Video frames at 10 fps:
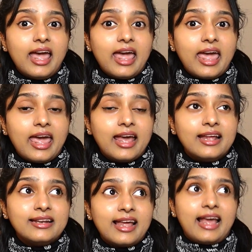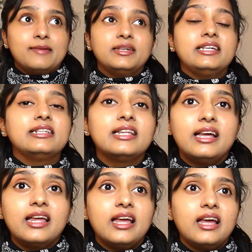And I mean,
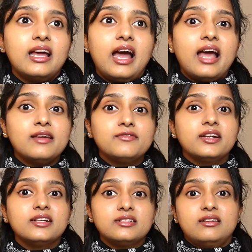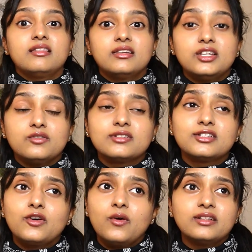I have read it in the news,
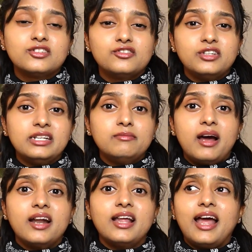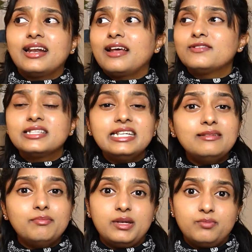so it's really bad. And I've
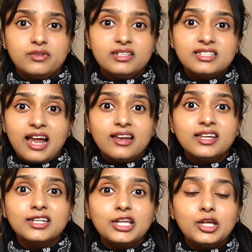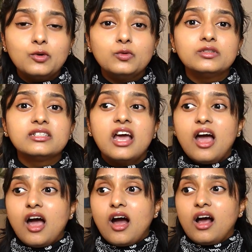seen people standing in queues,
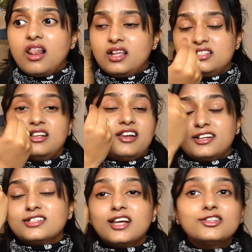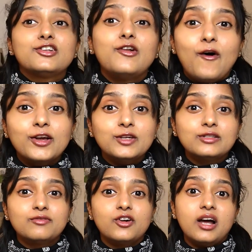like such long
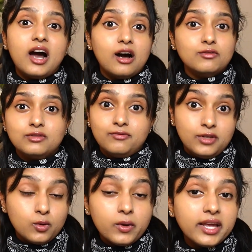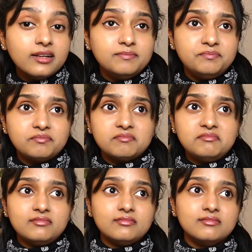queues for a house viewing.
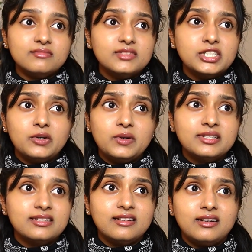So it's